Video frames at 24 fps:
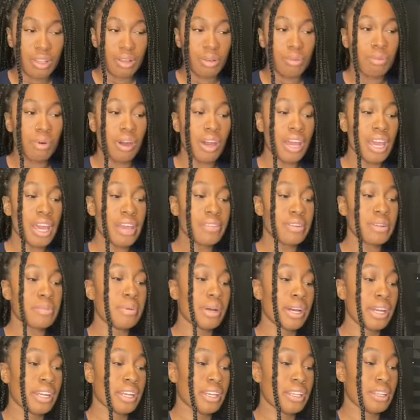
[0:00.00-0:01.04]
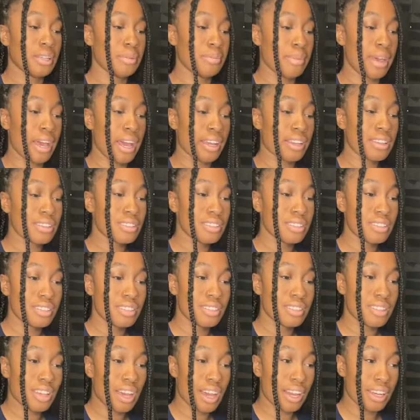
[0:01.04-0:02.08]
why everybody in the magazine
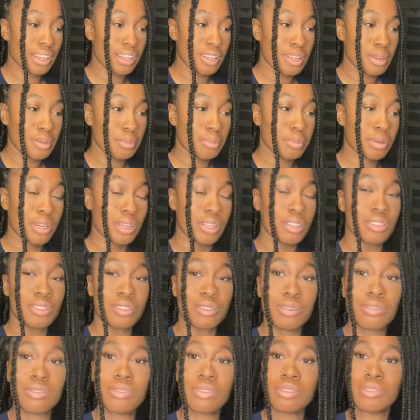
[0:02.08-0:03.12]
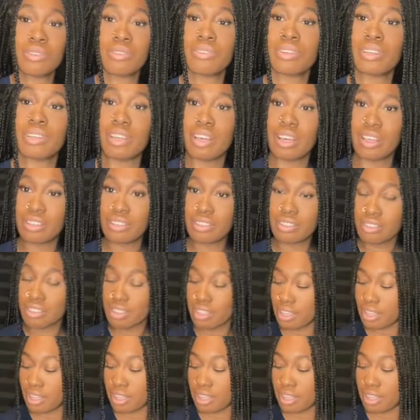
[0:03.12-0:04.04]
society put two and two together?